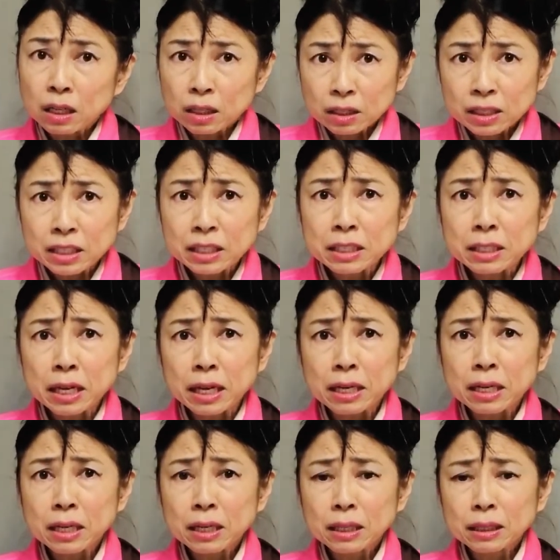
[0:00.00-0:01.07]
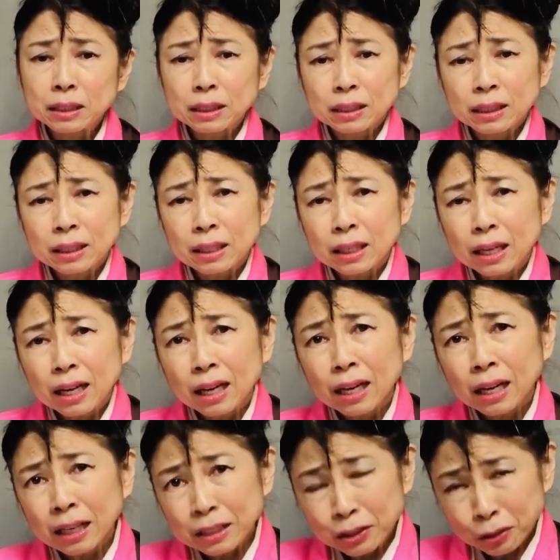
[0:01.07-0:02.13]
She said,
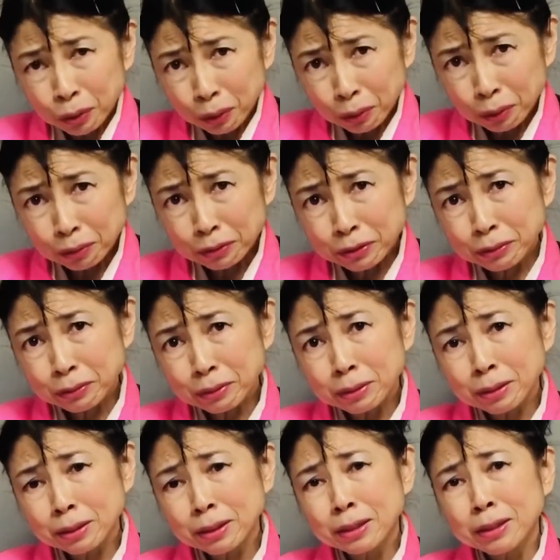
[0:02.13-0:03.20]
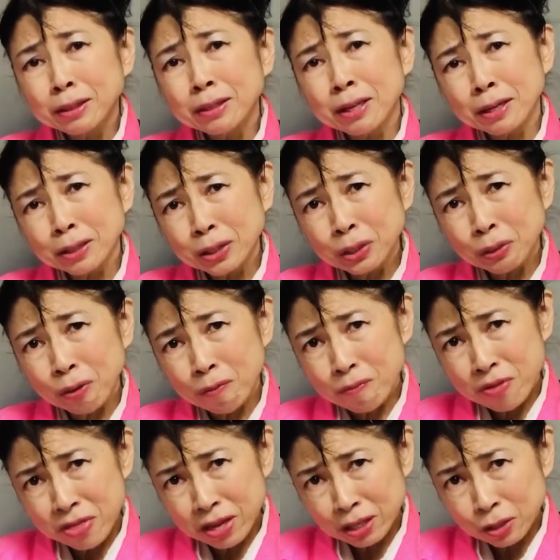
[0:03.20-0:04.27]
"I told you not to
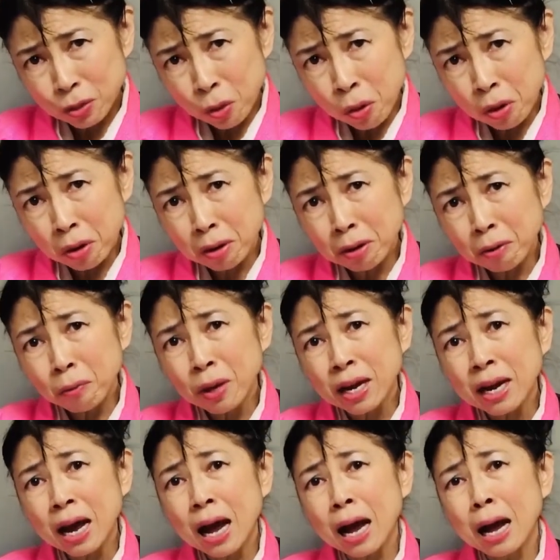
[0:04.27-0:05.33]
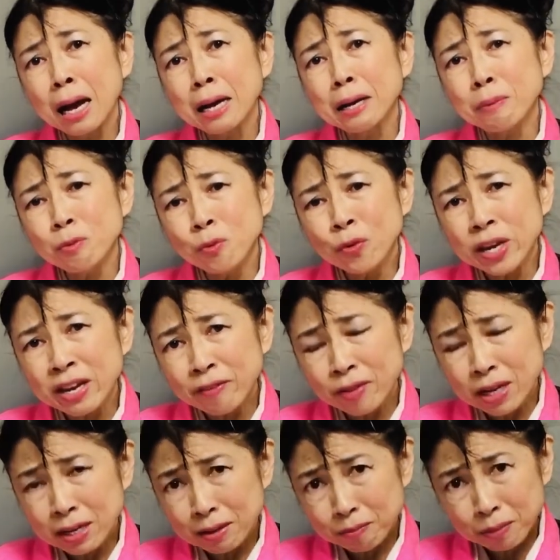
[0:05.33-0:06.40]
open the door when I am
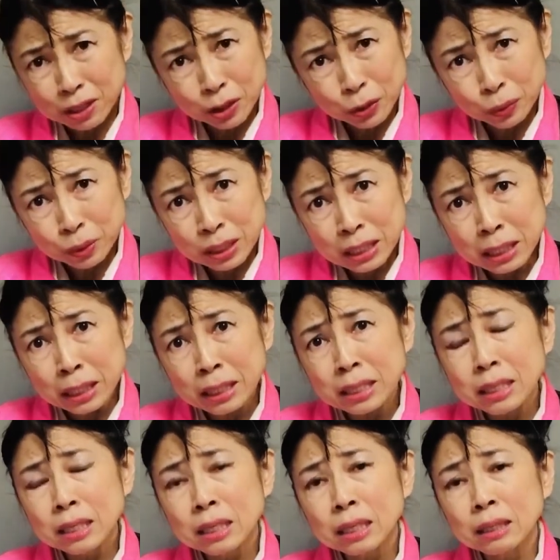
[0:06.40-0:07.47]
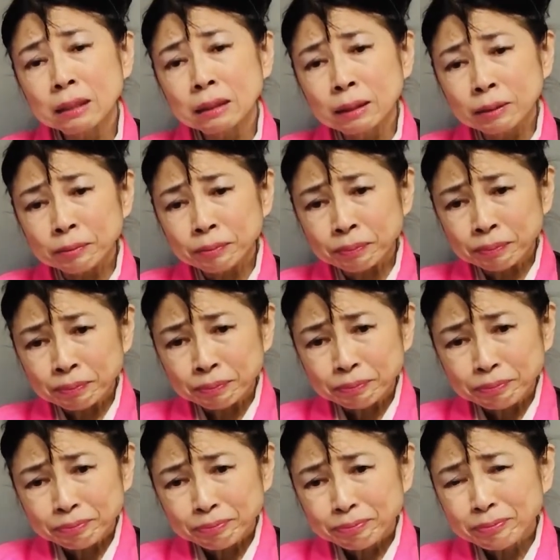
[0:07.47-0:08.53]
weaving, but you did.
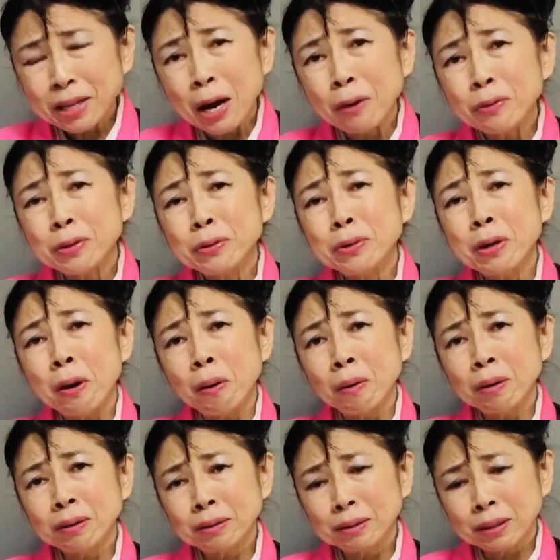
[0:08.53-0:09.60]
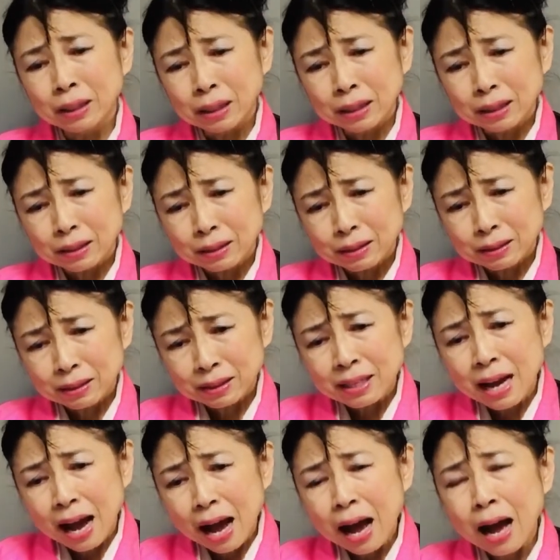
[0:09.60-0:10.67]
Now you know that
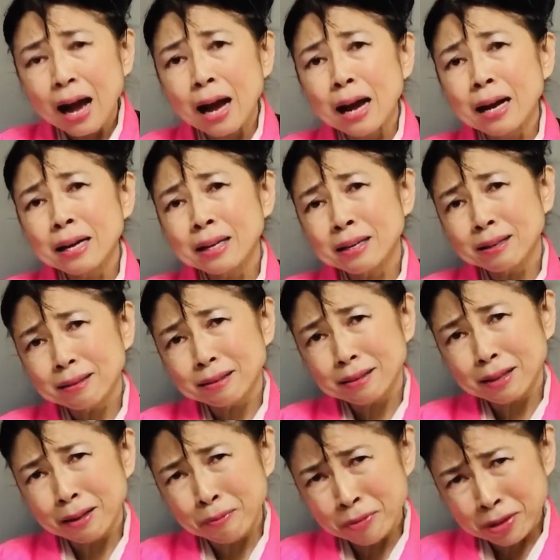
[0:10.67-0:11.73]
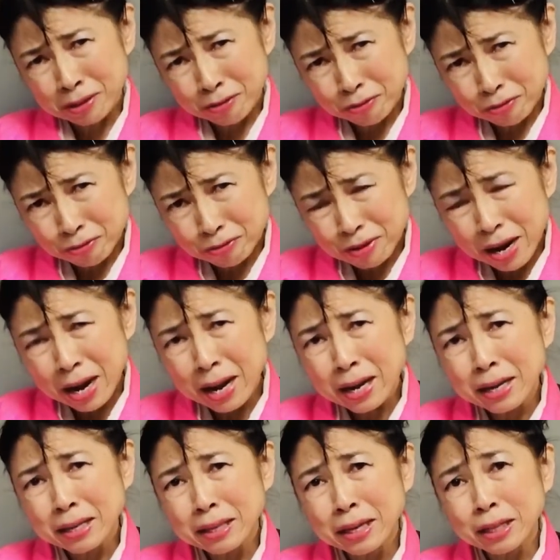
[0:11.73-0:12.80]
I am the
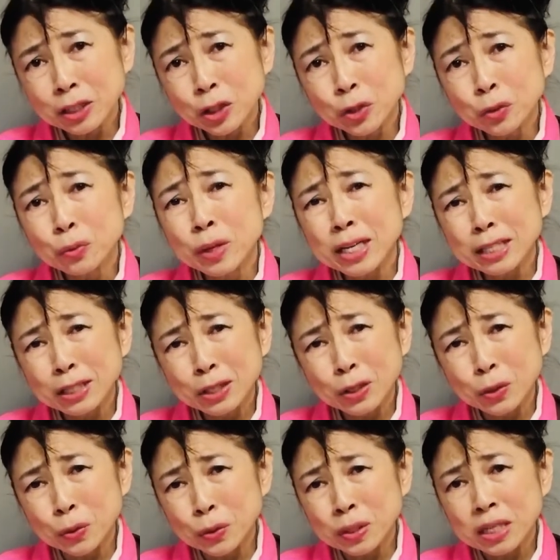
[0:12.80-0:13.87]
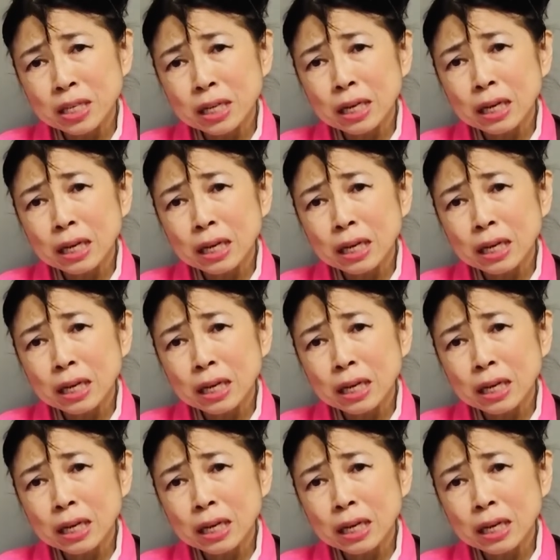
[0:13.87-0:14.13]
crane that you rescued.